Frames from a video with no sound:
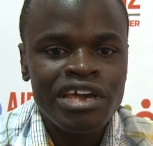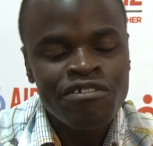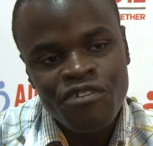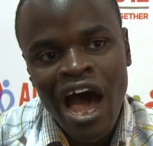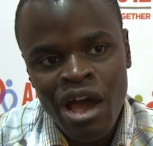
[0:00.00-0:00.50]

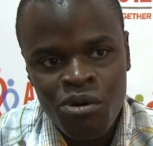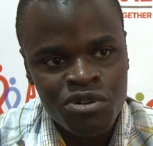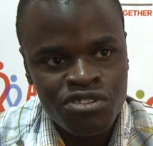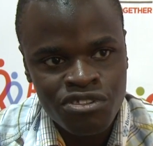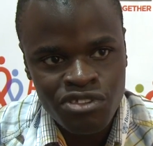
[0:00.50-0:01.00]
if I
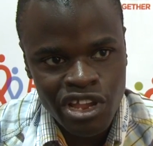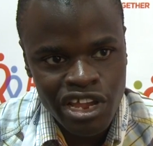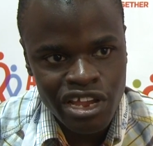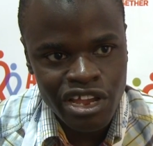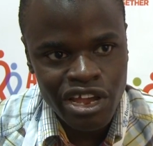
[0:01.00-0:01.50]
was
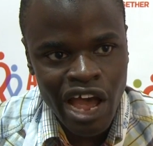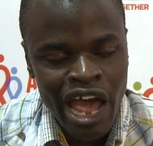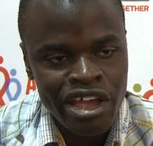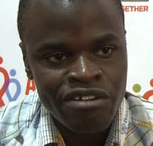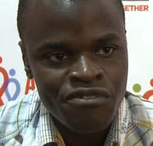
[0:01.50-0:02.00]

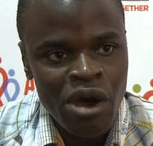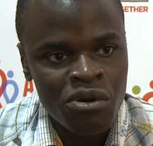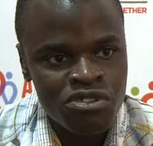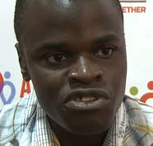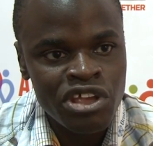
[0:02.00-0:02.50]

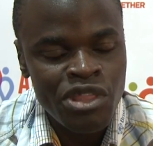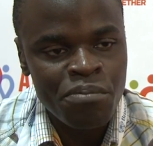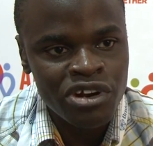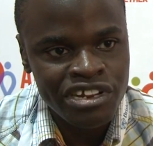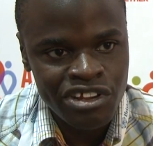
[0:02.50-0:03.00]
in the
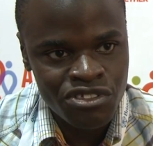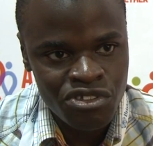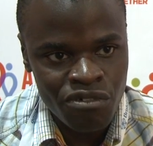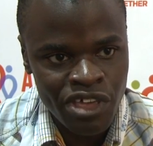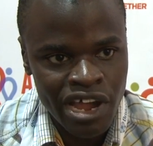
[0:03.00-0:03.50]

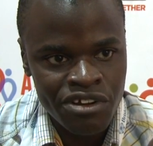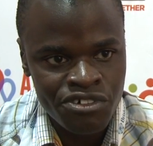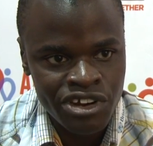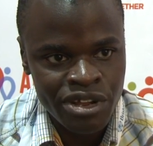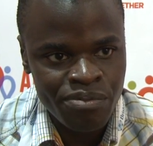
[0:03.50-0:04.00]
politics of the
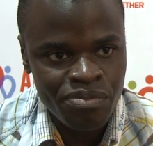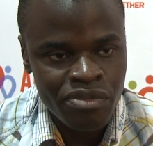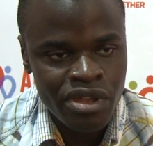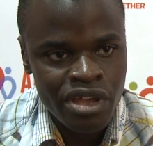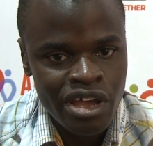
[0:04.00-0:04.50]
country,
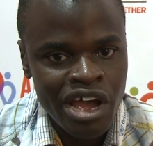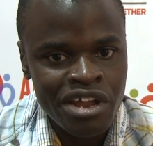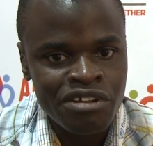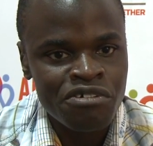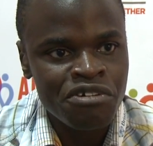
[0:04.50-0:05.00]

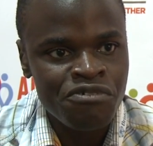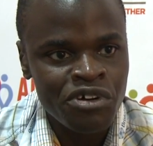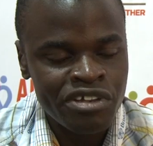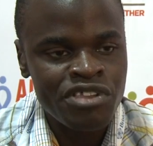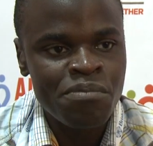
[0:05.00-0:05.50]
and
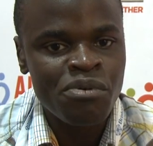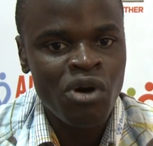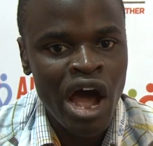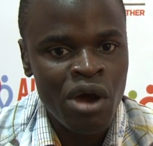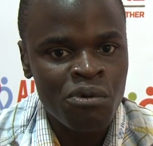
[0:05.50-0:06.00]
for
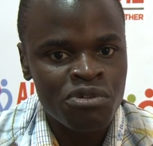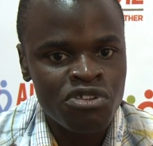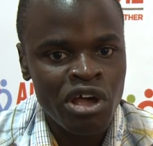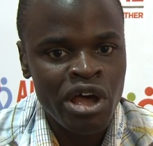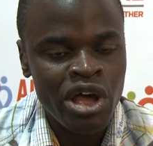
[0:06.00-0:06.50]
example,
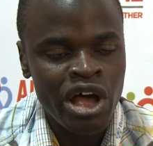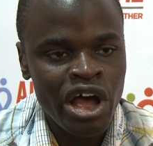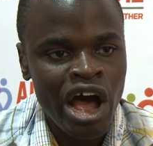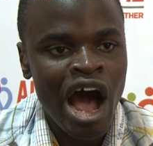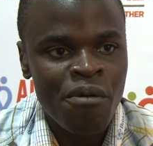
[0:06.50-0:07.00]

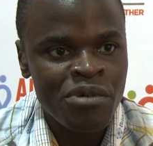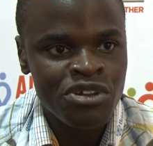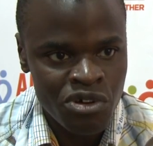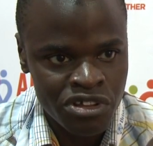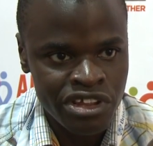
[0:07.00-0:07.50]
I'm a
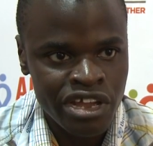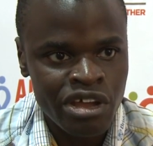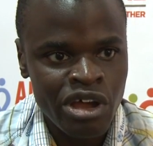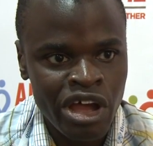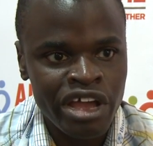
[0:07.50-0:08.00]

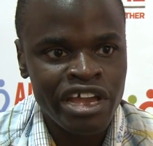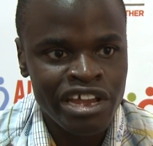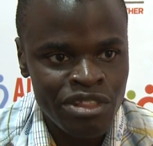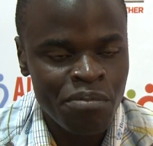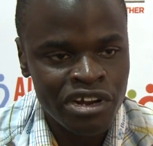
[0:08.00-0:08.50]
doctor
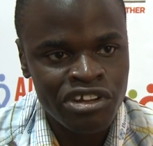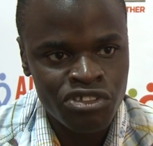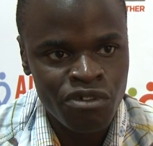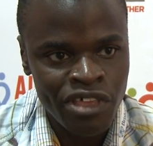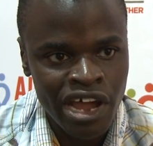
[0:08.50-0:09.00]
in the
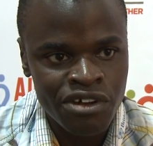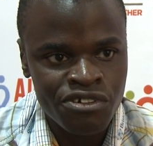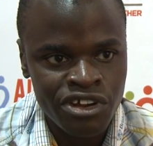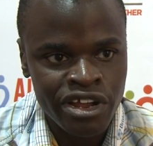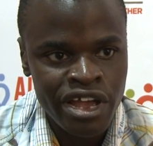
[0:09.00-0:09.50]
politics of the
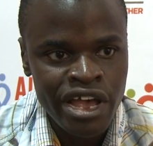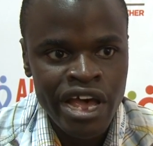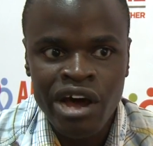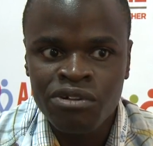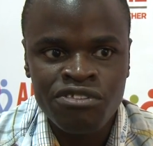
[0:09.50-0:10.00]
country,
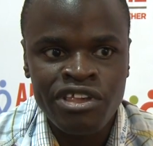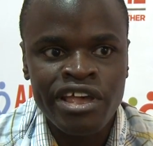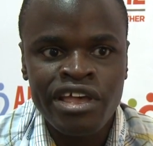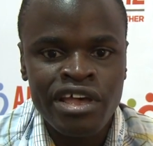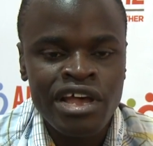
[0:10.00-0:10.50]
I would
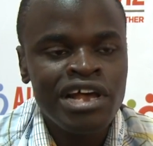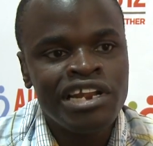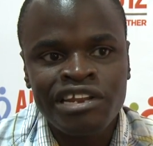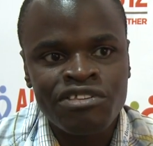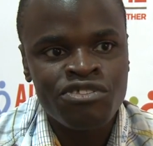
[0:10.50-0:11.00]
say
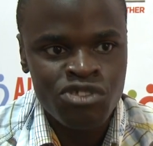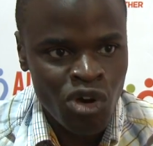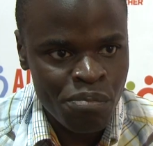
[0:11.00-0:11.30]
let us